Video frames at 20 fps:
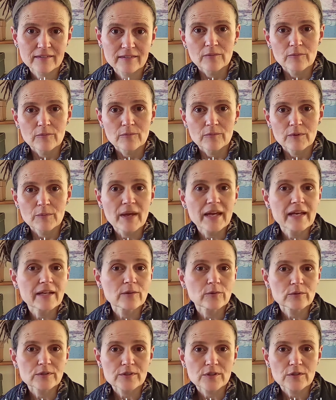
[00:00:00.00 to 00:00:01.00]
We may
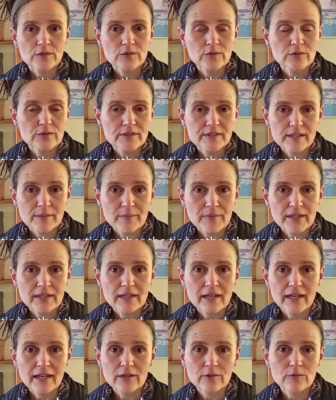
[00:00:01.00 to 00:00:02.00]
also use something
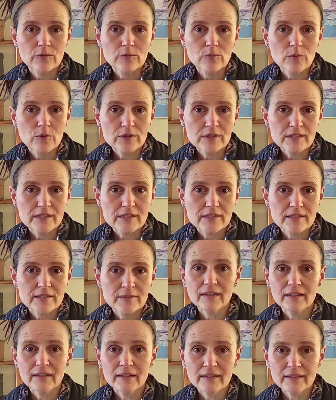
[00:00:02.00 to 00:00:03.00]
like a reward
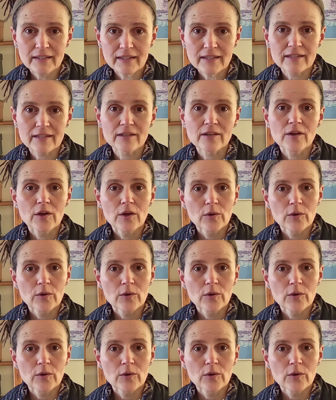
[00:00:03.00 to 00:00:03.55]
system, again,